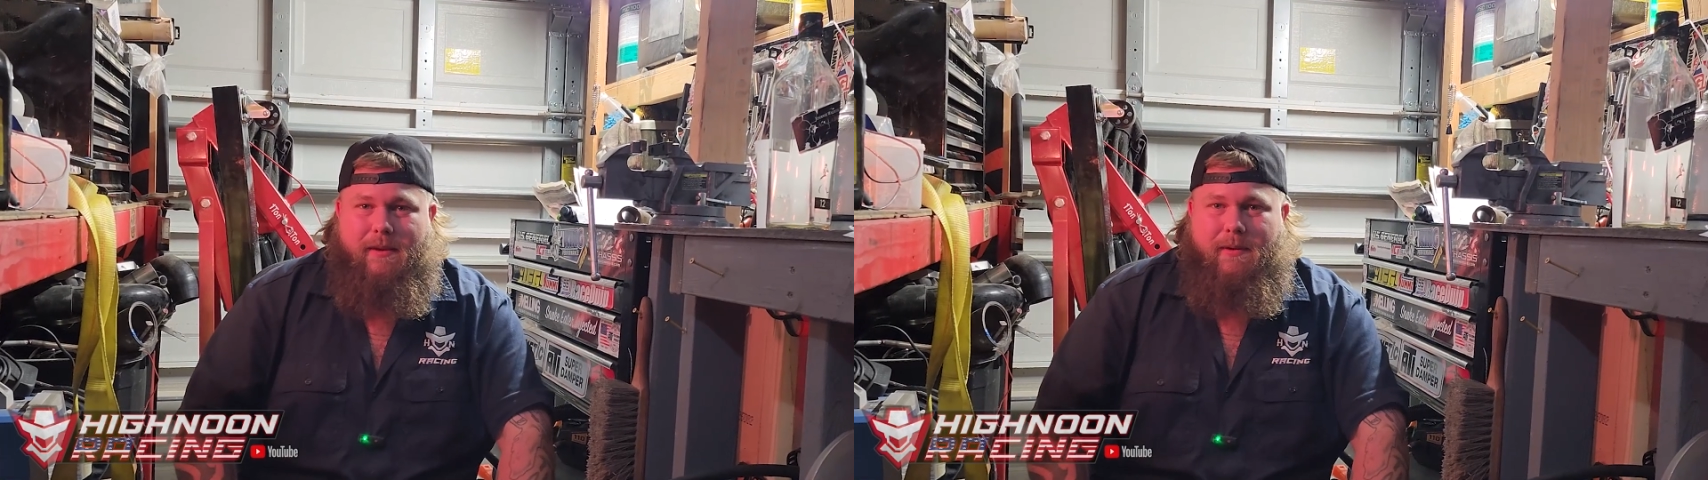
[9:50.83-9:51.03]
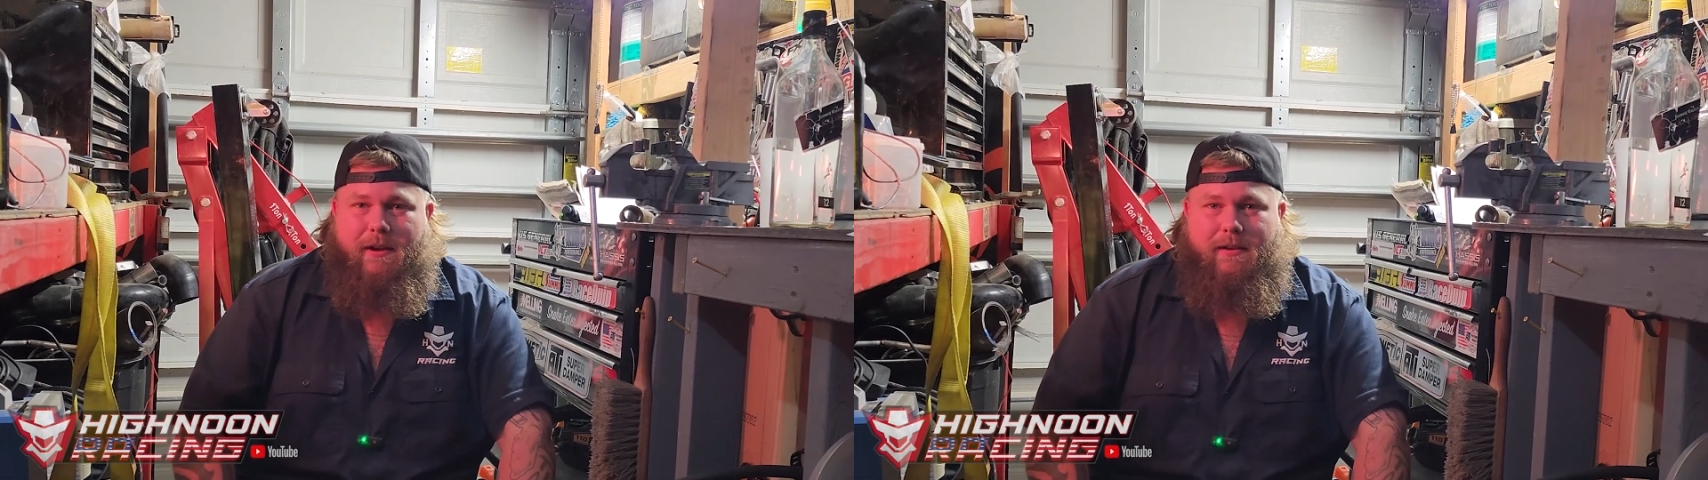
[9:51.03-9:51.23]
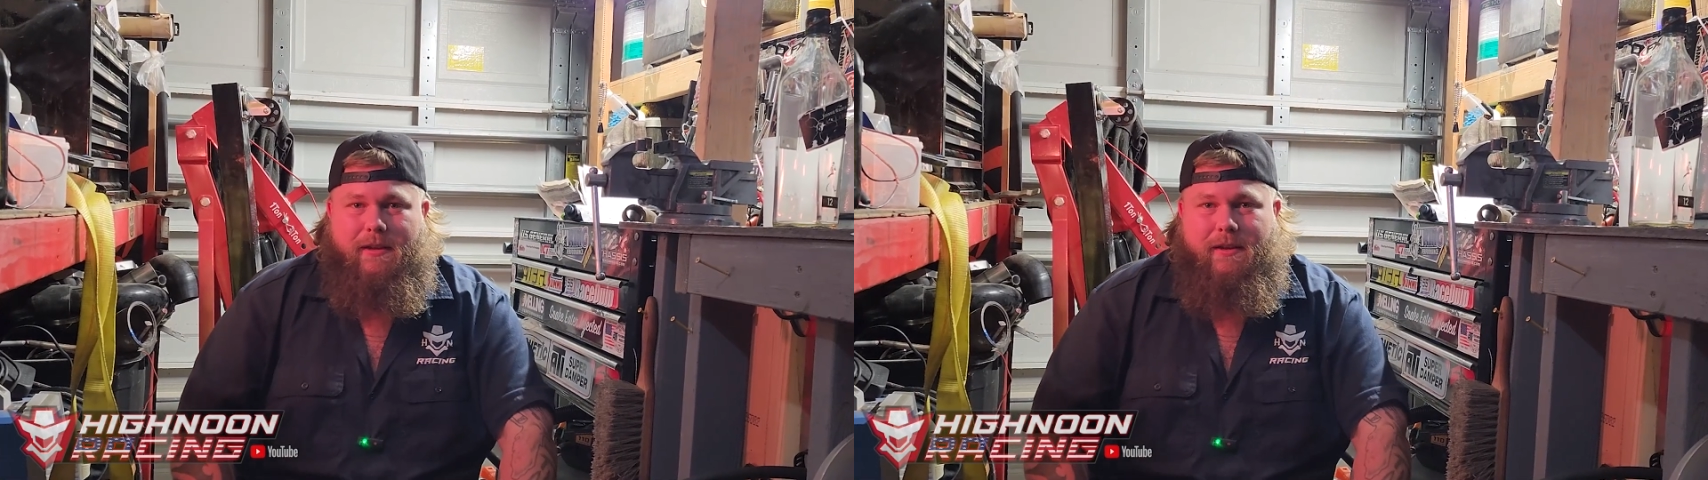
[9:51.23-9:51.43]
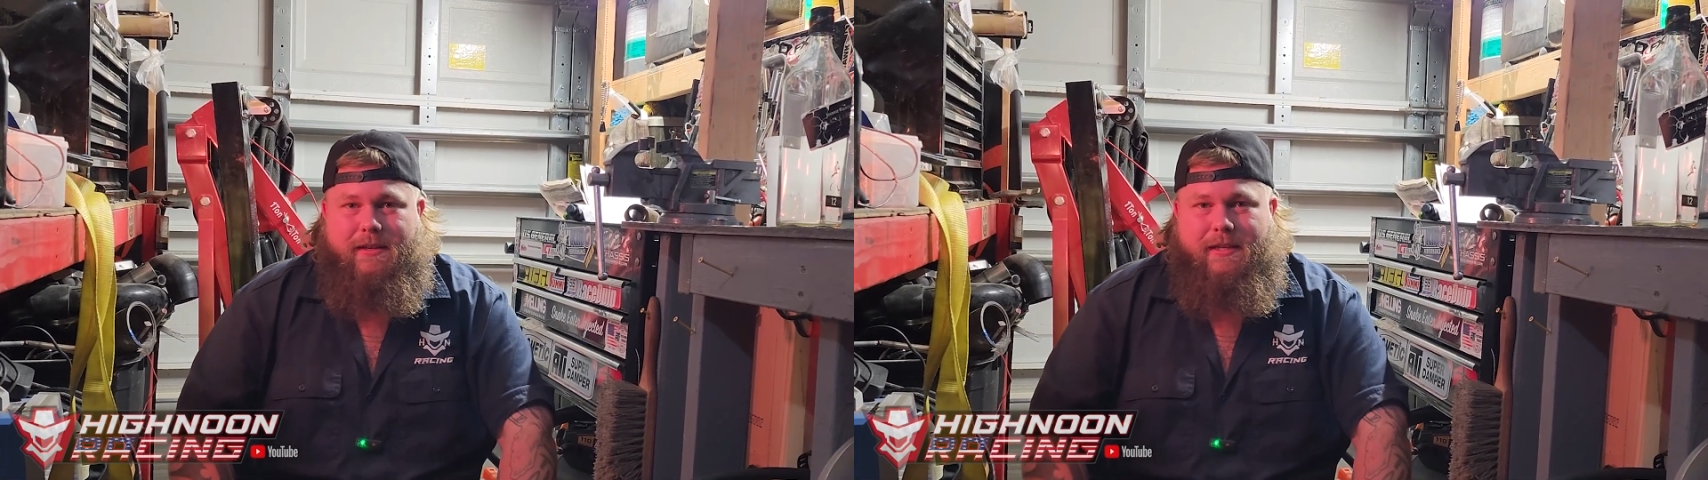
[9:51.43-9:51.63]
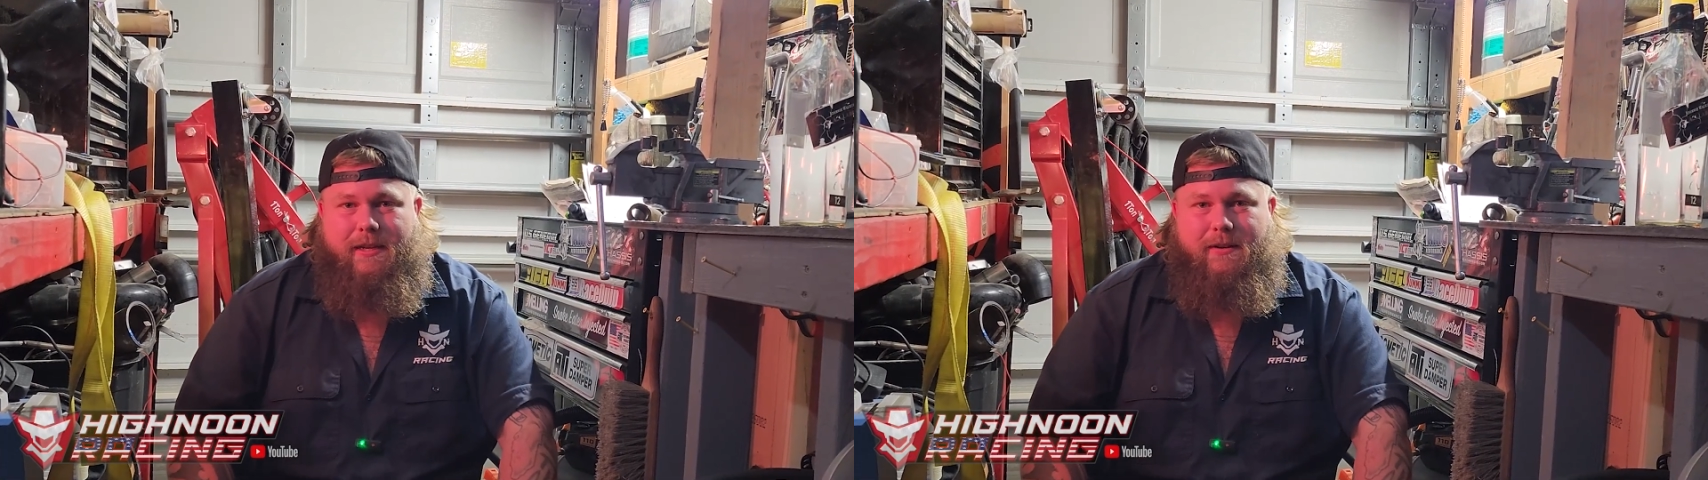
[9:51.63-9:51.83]
It went on
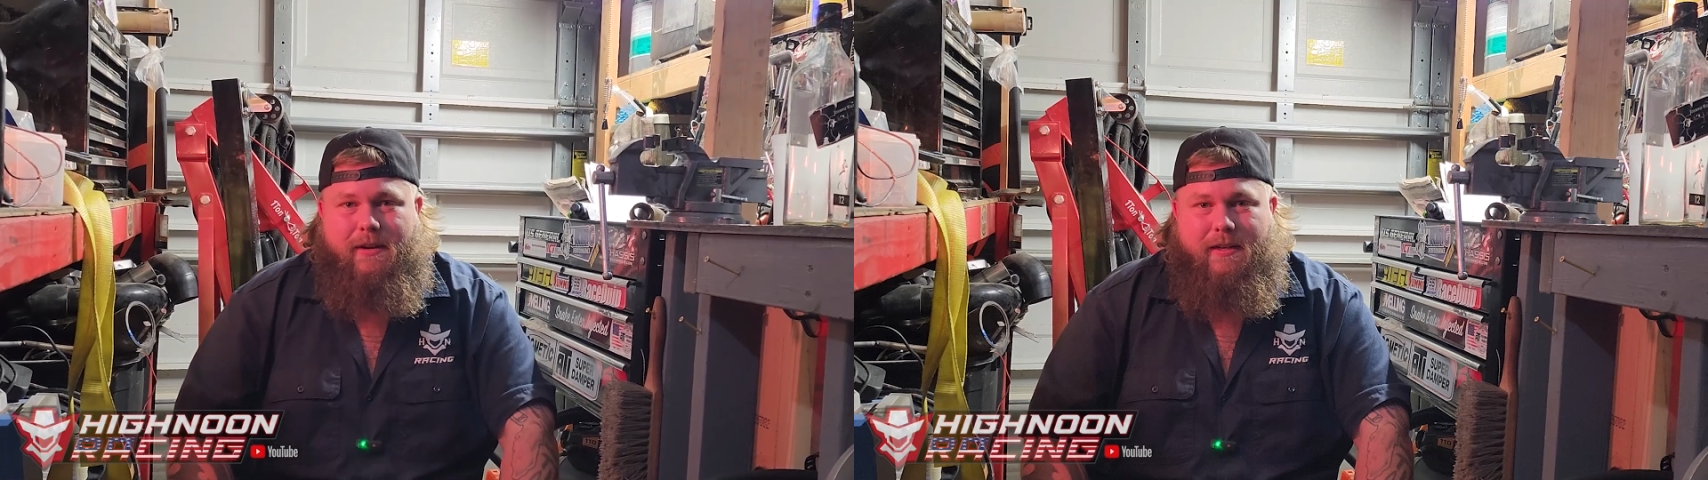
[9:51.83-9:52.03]
good. So